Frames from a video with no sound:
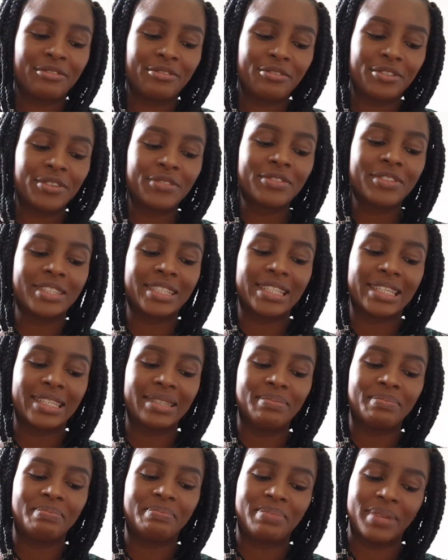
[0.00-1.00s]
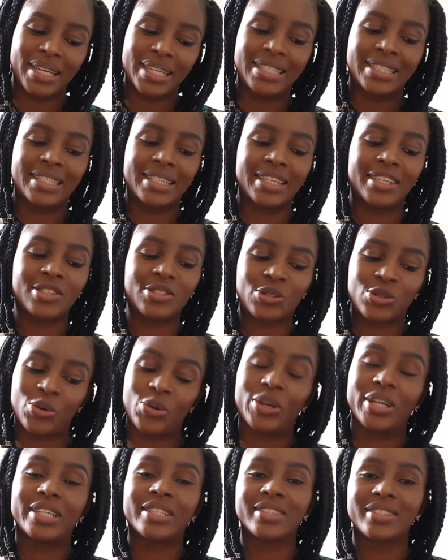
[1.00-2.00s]
15 basic
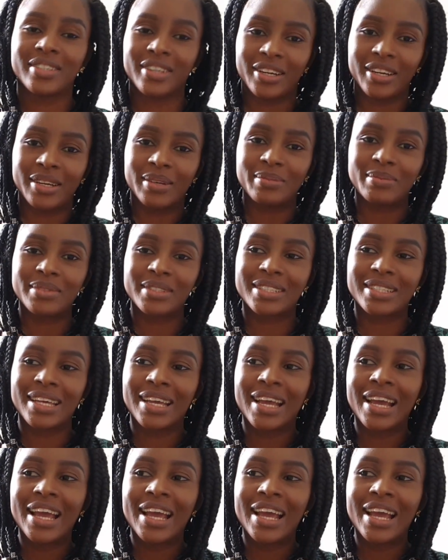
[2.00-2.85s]
sewing terms.